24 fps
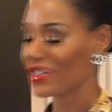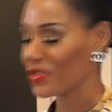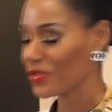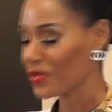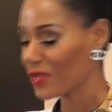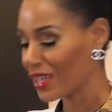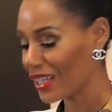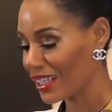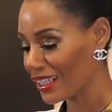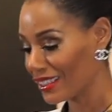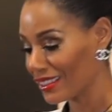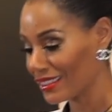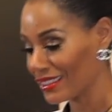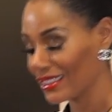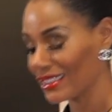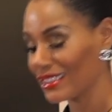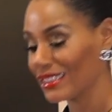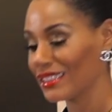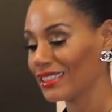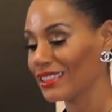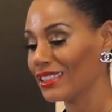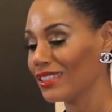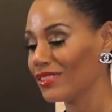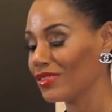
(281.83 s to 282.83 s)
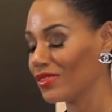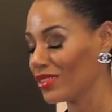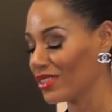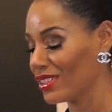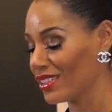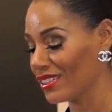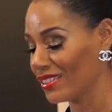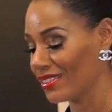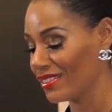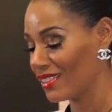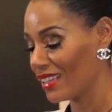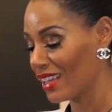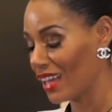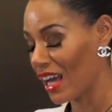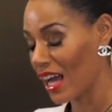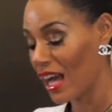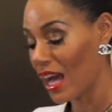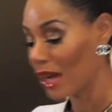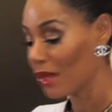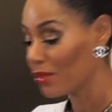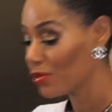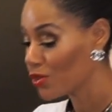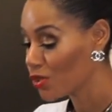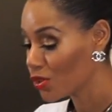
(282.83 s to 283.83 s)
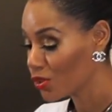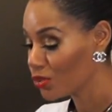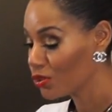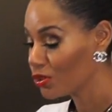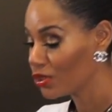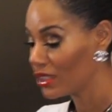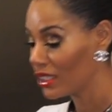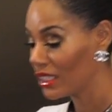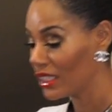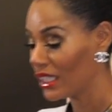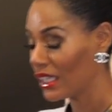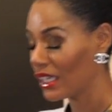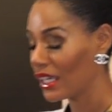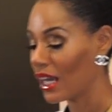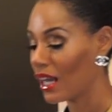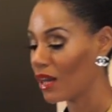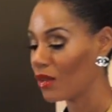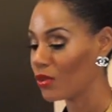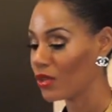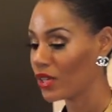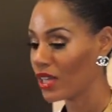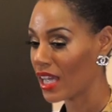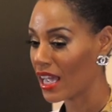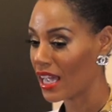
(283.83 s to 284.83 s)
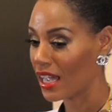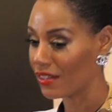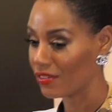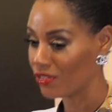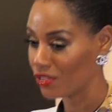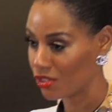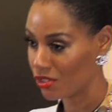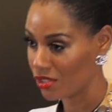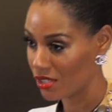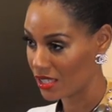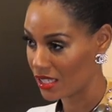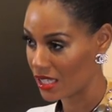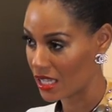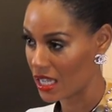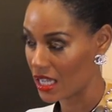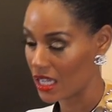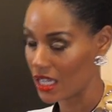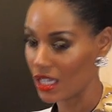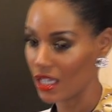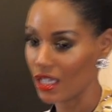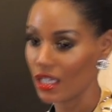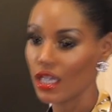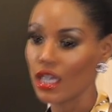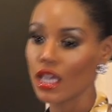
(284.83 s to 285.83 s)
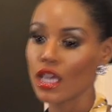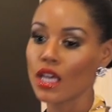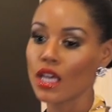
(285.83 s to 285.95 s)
Well, absolutely, I would have to say